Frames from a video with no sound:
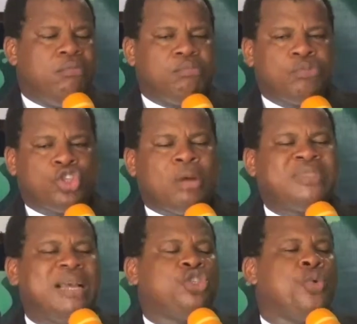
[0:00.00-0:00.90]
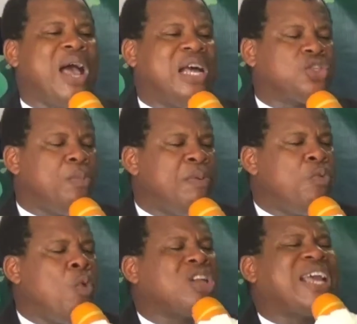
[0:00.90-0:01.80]
Sometimes you ask some people,
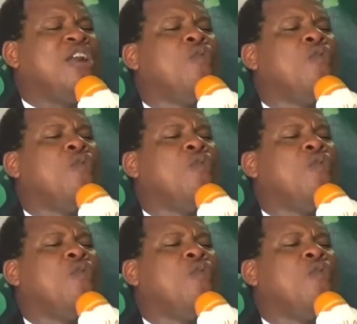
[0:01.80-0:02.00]
what kind of